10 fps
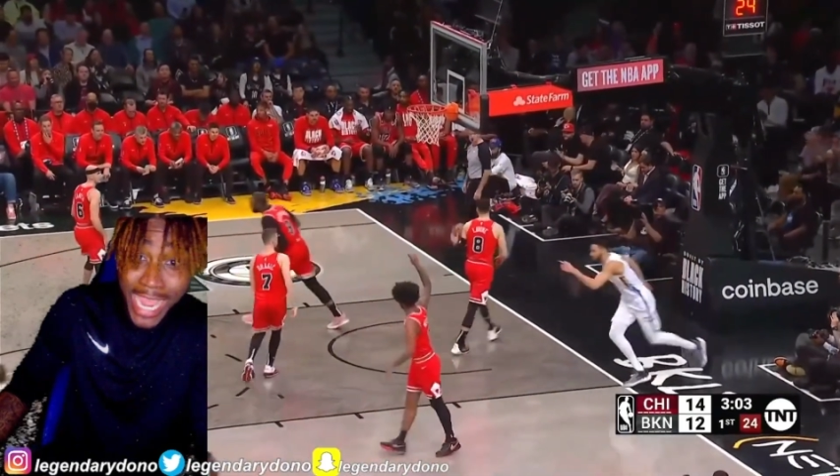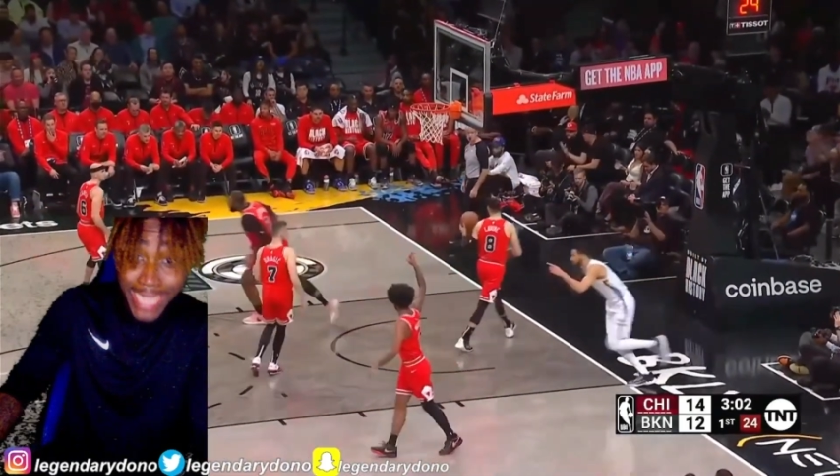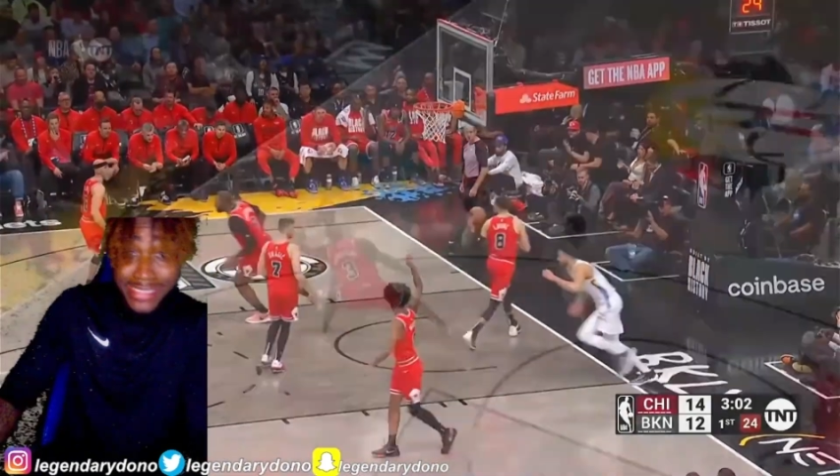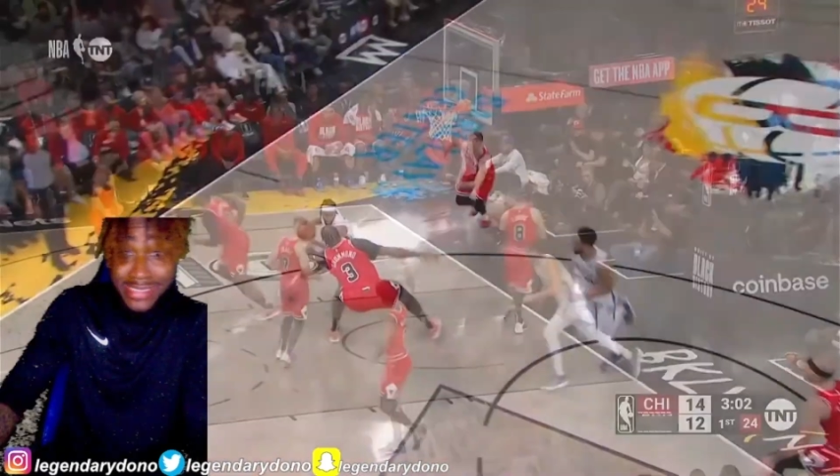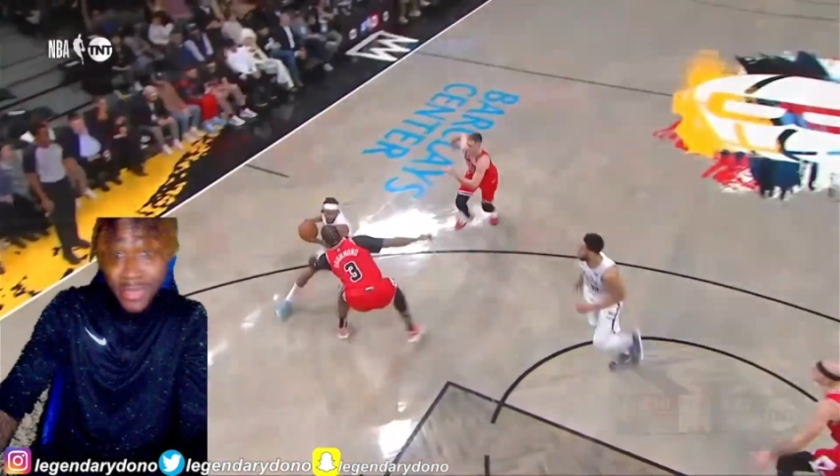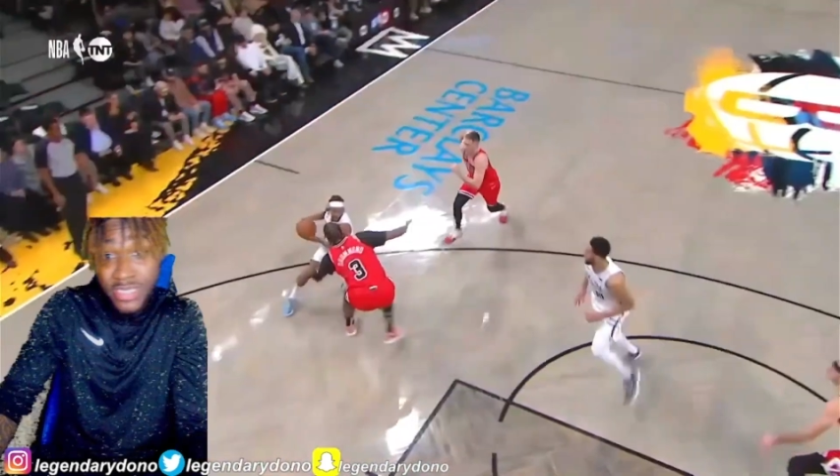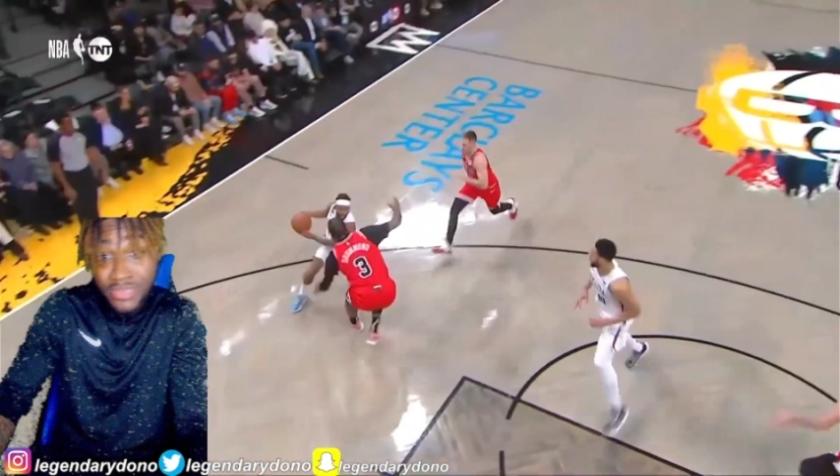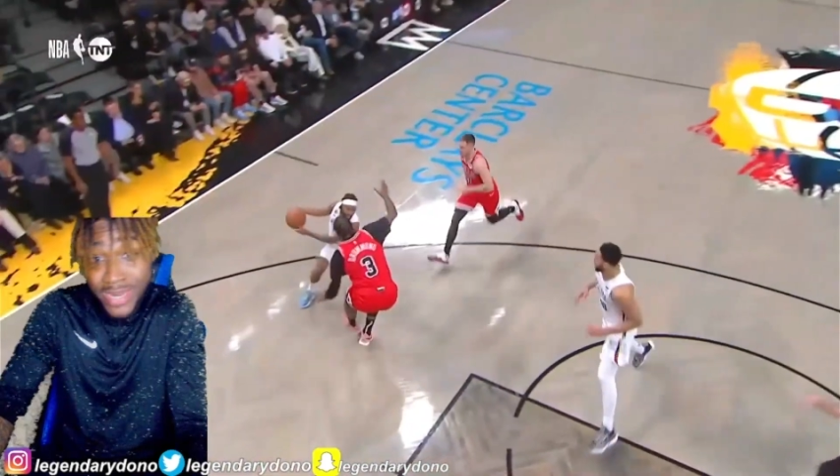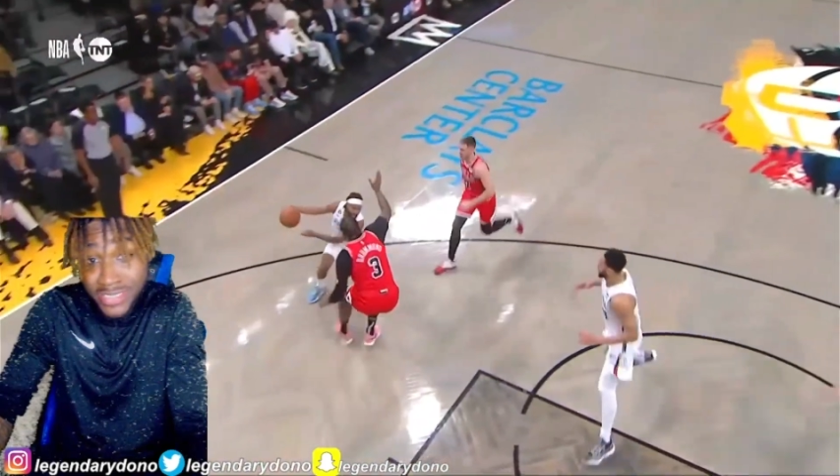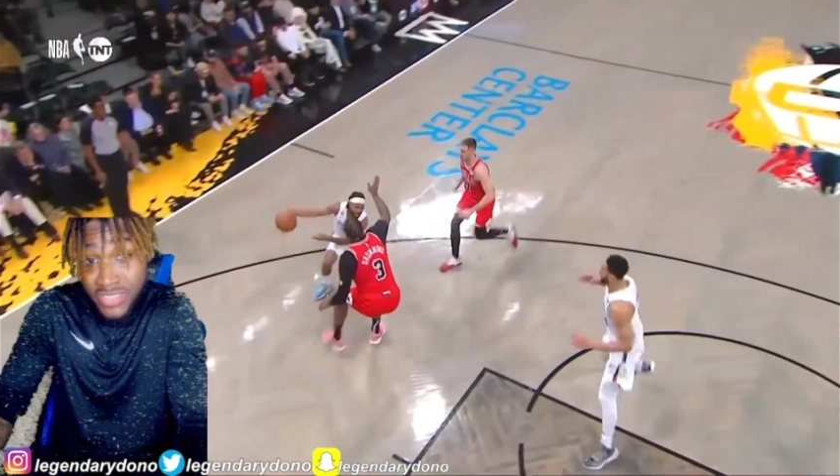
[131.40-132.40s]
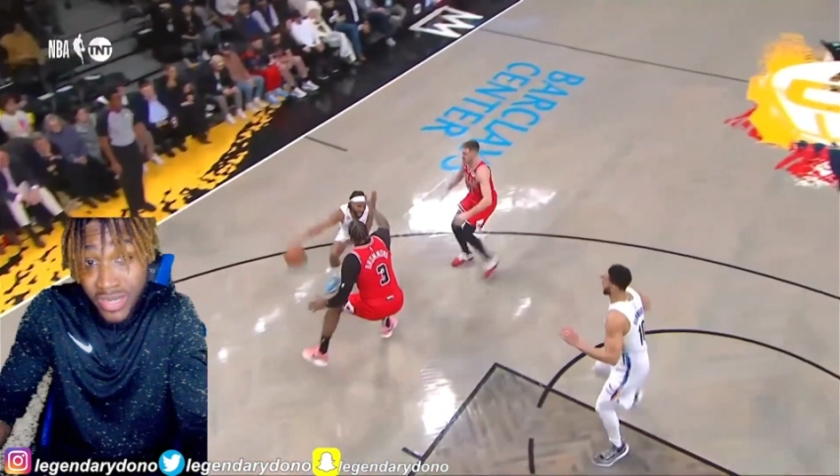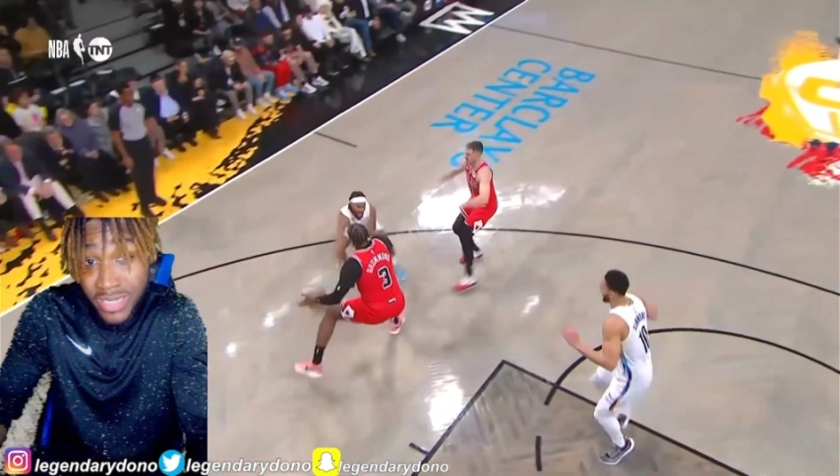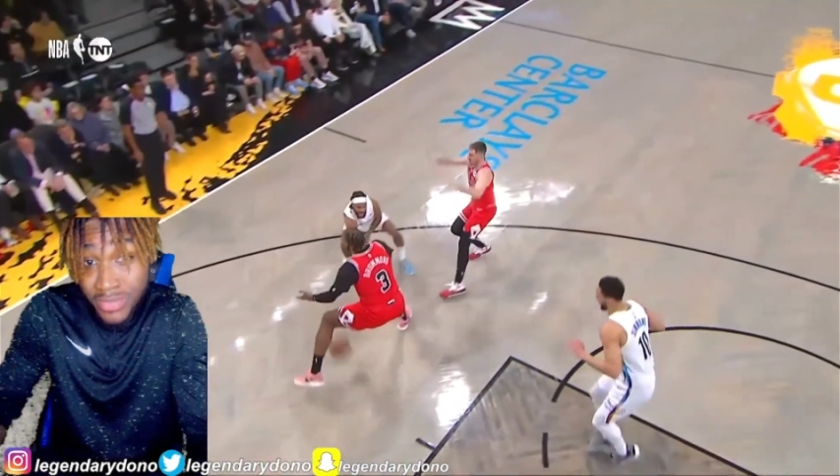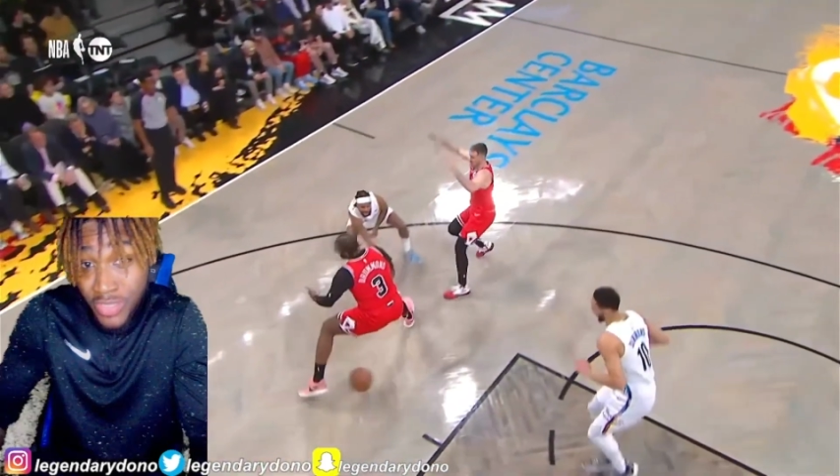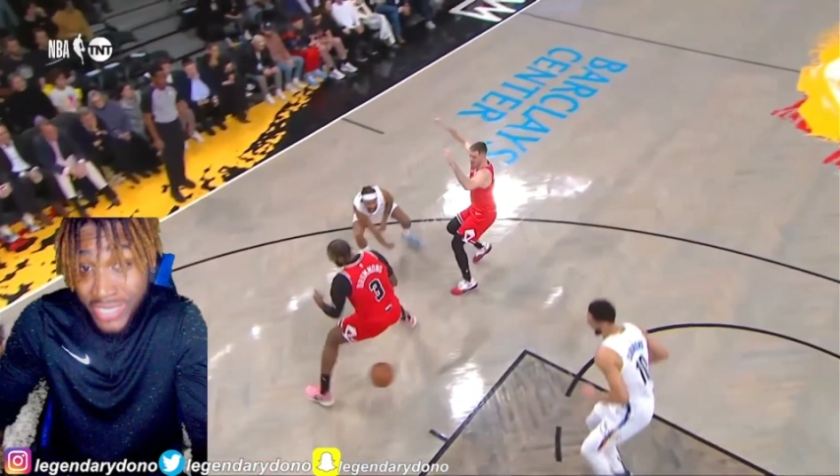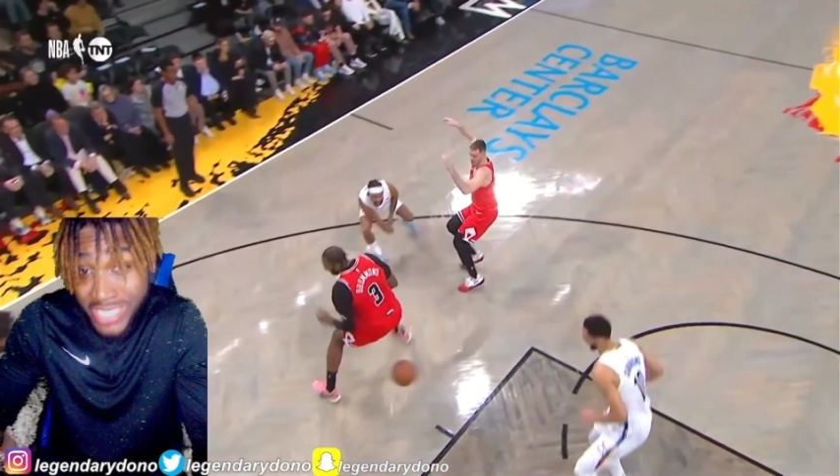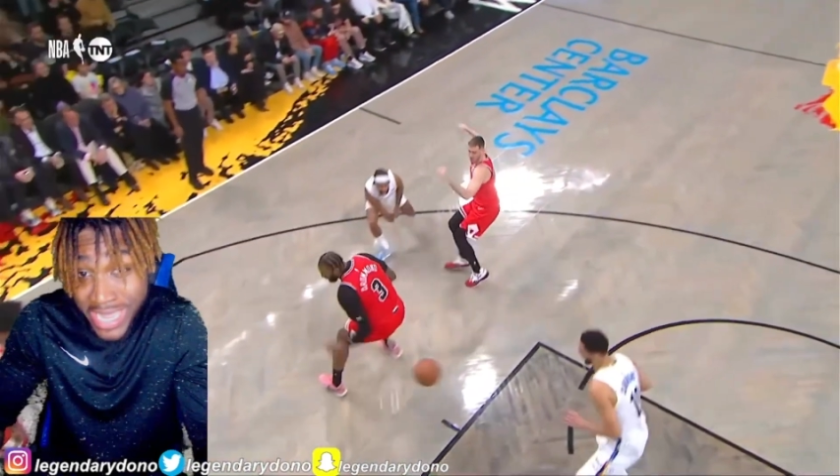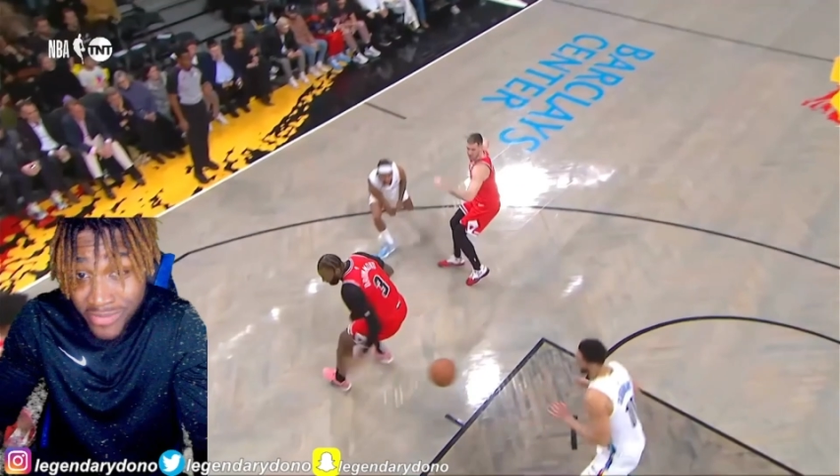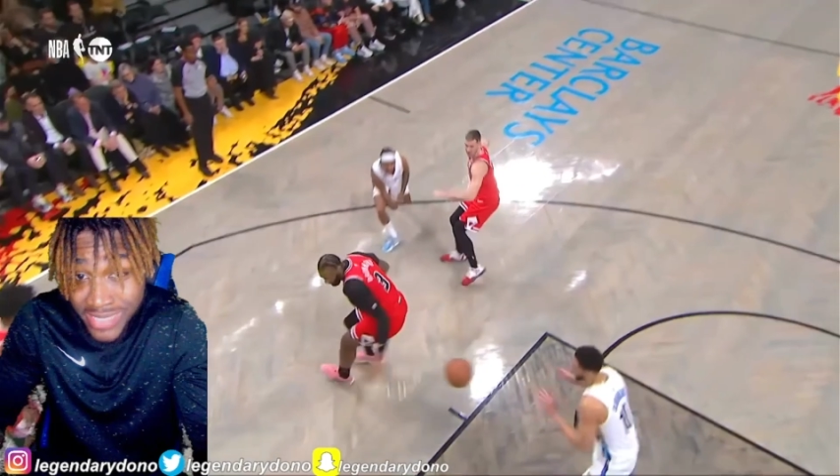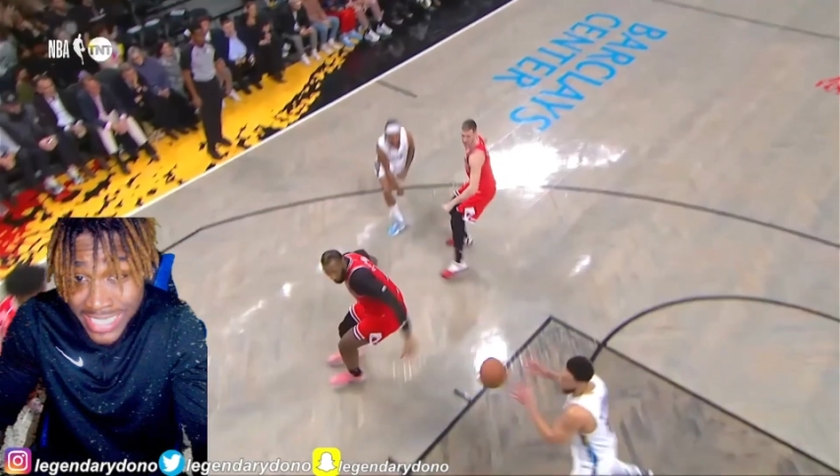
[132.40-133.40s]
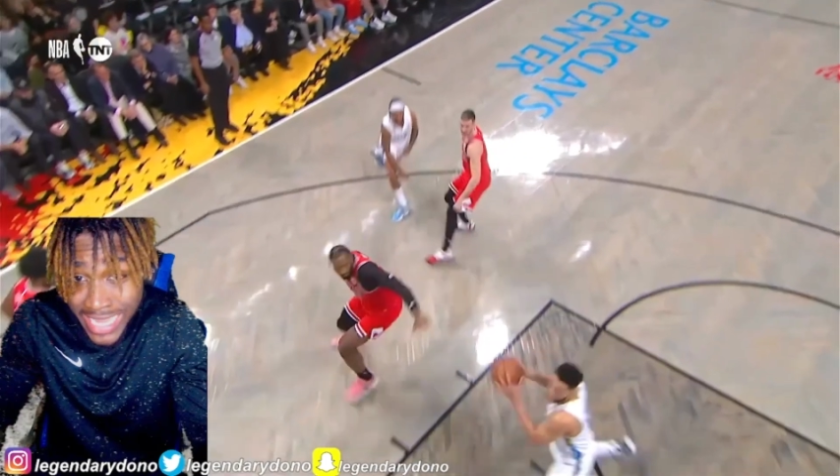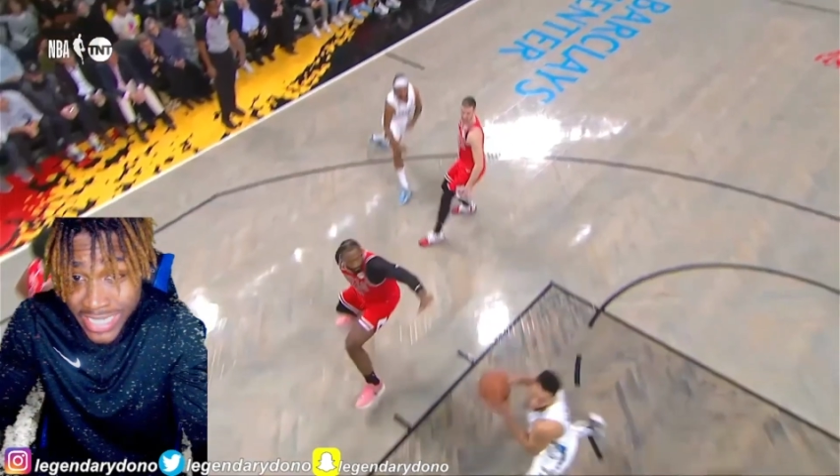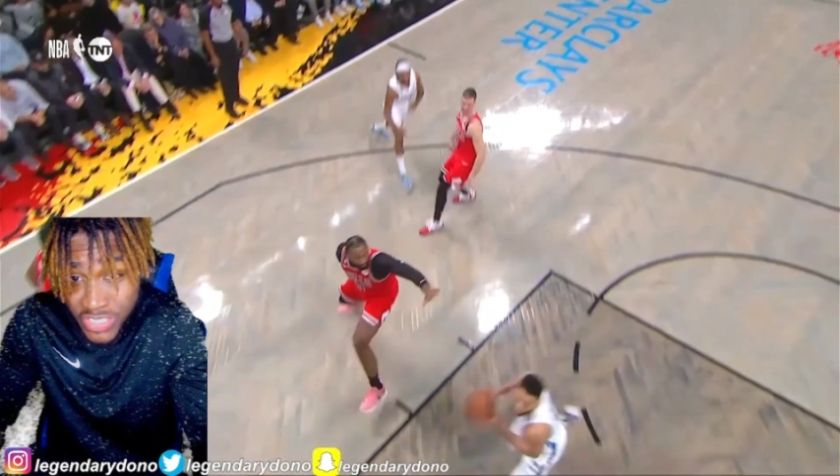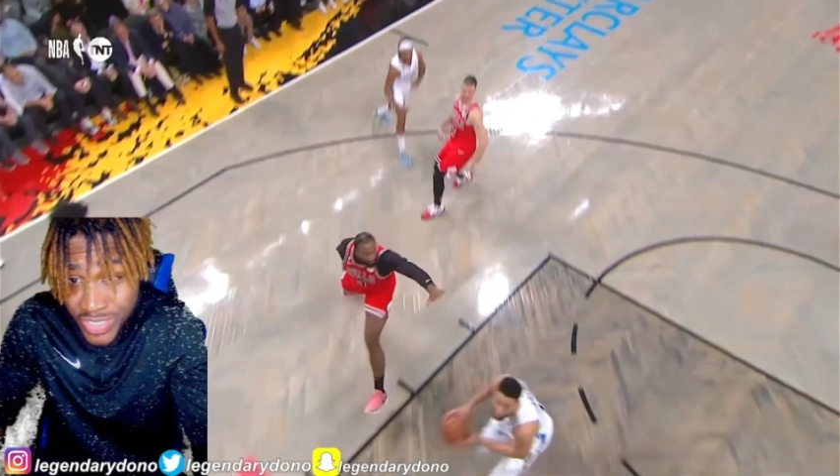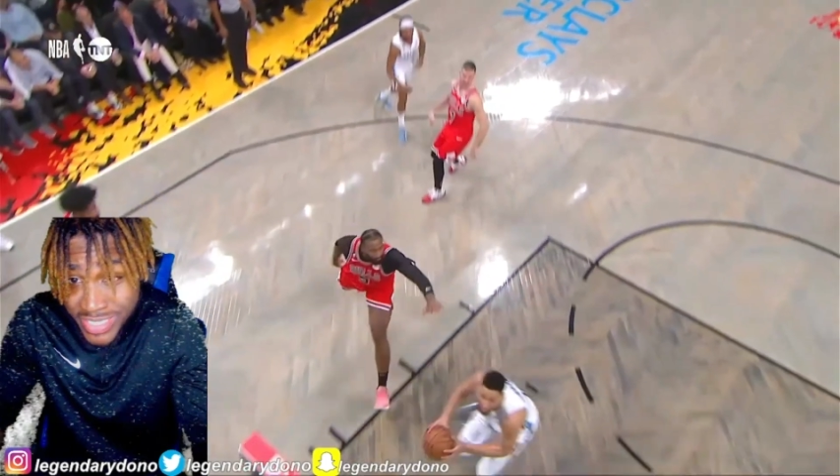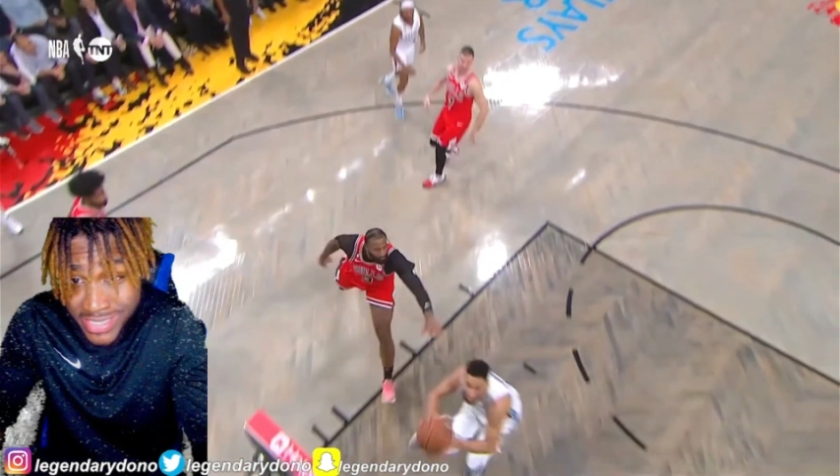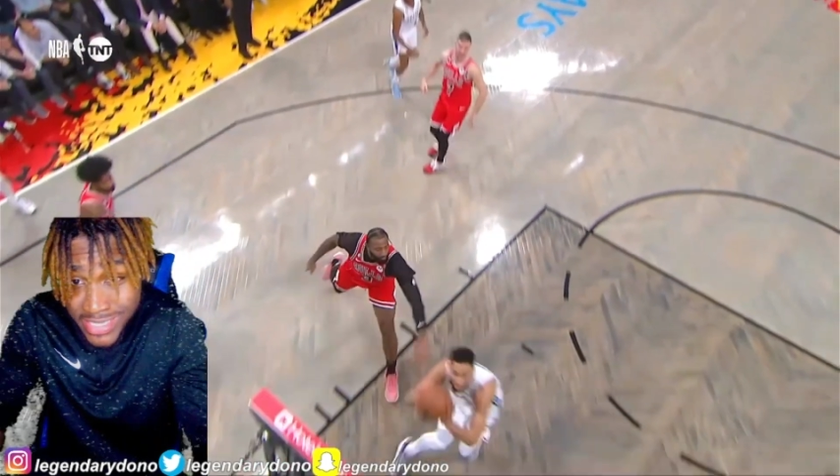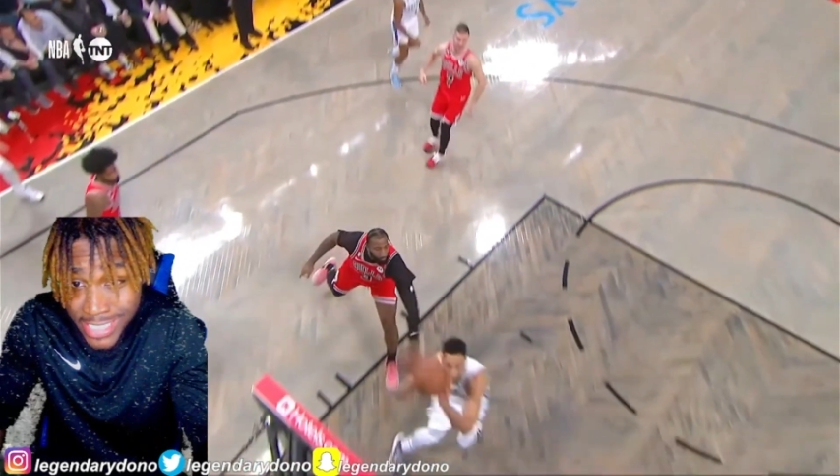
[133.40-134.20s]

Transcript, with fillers: Hey, Simmons might turn up, though. He ain't really got a choice.